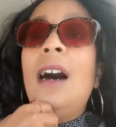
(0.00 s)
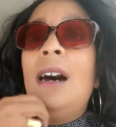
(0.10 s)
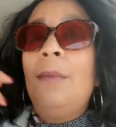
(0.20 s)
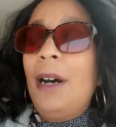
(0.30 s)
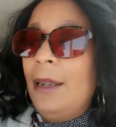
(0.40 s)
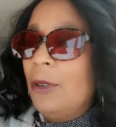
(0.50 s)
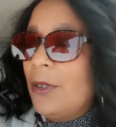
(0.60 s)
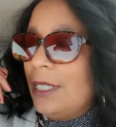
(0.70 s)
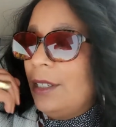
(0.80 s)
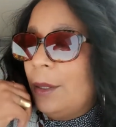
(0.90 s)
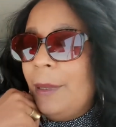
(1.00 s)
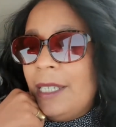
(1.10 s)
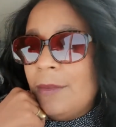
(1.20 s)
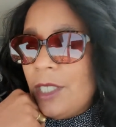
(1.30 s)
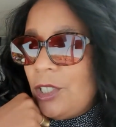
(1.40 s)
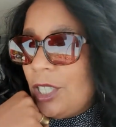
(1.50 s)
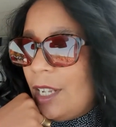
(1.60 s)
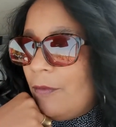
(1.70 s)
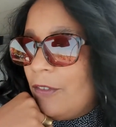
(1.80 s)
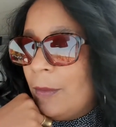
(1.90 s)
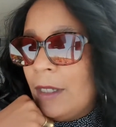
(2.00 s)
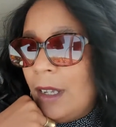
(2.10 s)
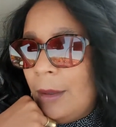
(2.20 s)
I'm going to go pick my shit up from the